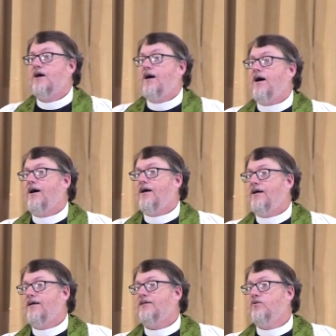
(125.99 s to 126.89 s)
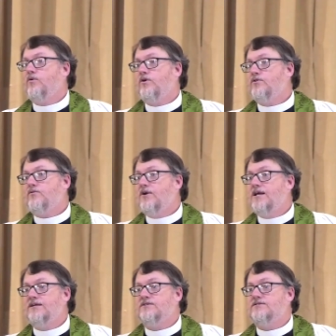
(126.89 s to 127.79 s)
uh, in Lord of the
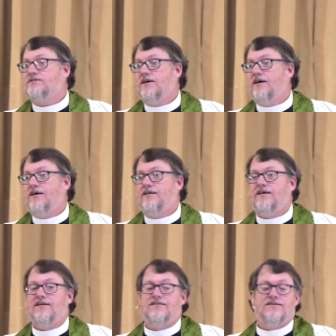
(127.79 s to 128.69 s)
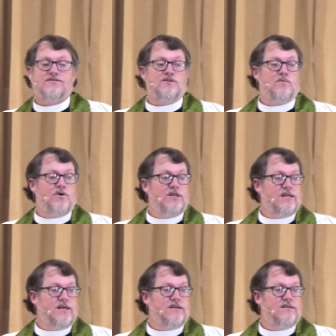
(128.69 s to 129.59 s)
Rings and, and the
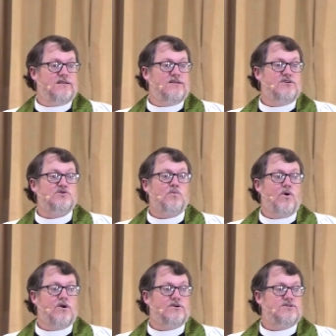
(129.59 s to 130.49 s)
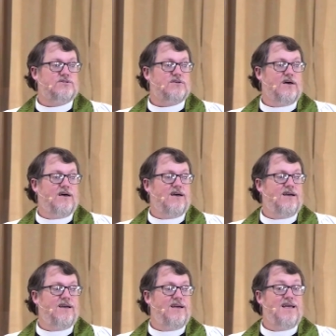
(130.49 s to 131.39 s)
Silmarillion and his works, uh,
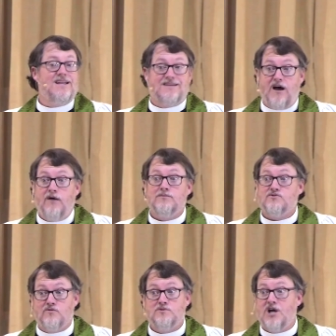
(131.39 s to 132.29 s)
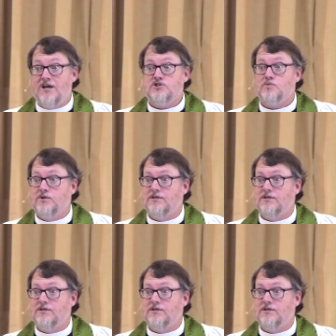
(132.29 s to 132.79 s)
it comes from Joshua.